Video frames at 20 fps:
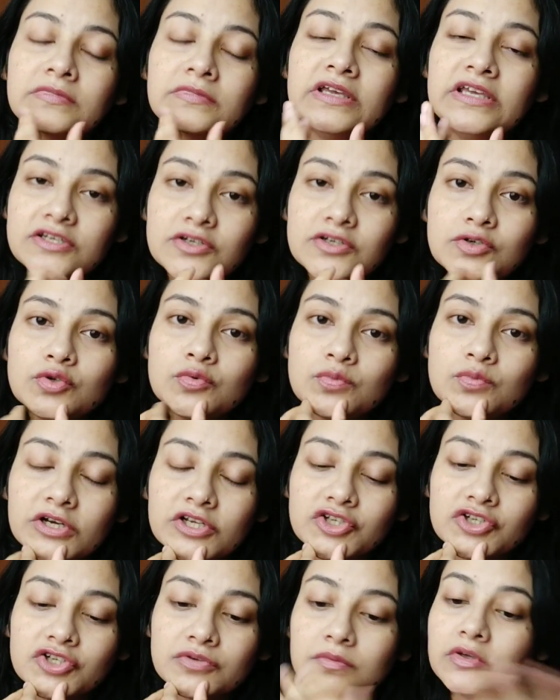eaten too
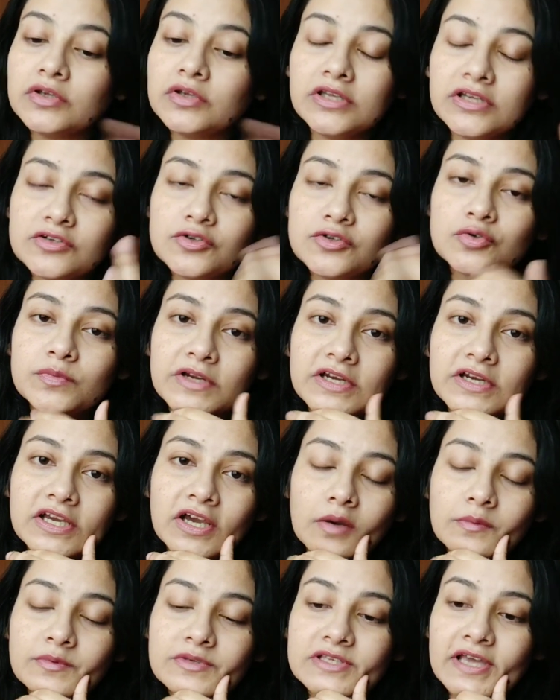much, eaten too many
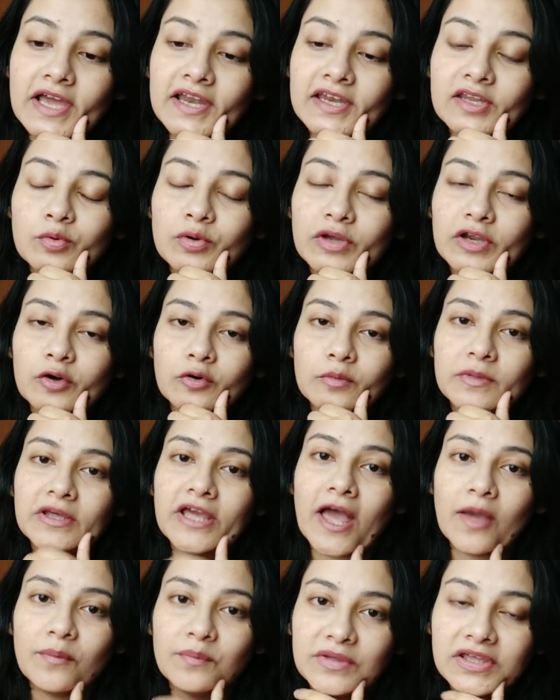carbs, and you cannot be
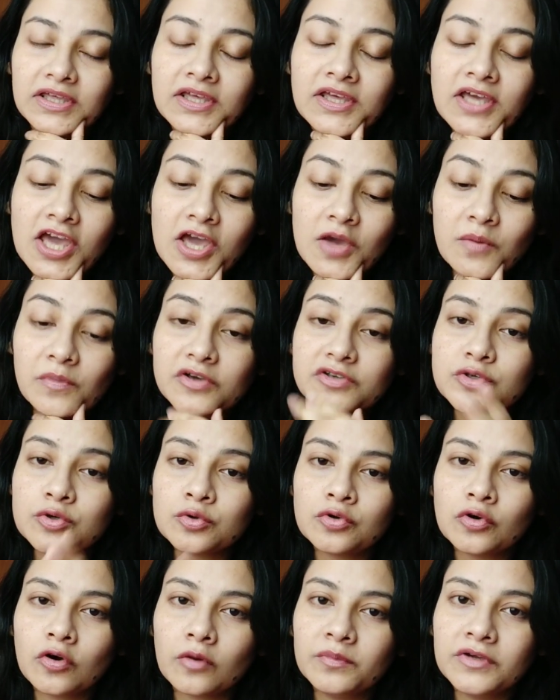happy because
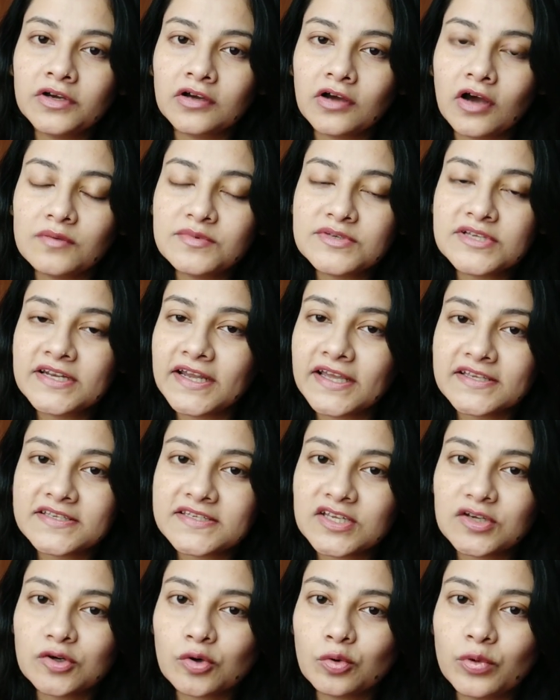you dropped the carbs and next
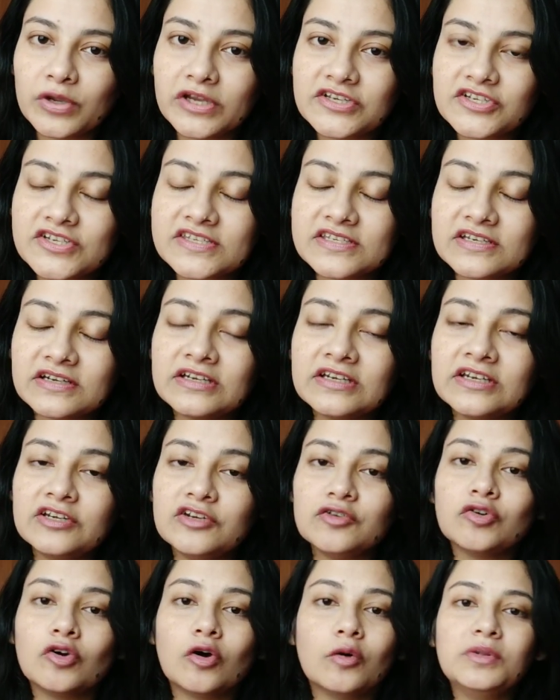day your weight just suddenly
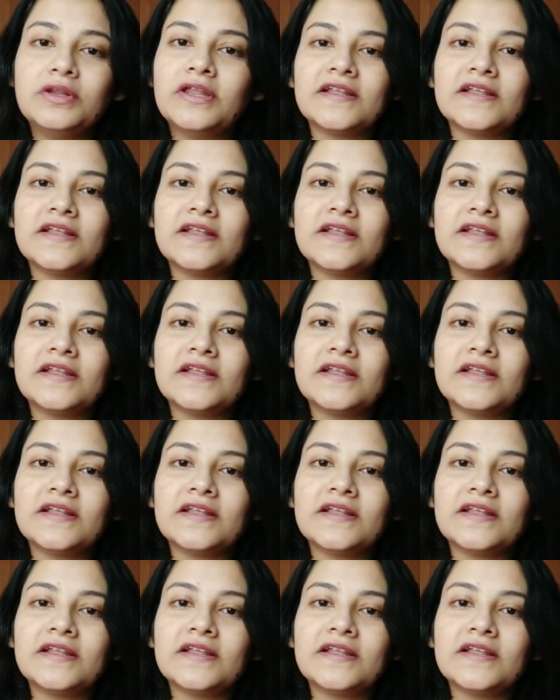dropped.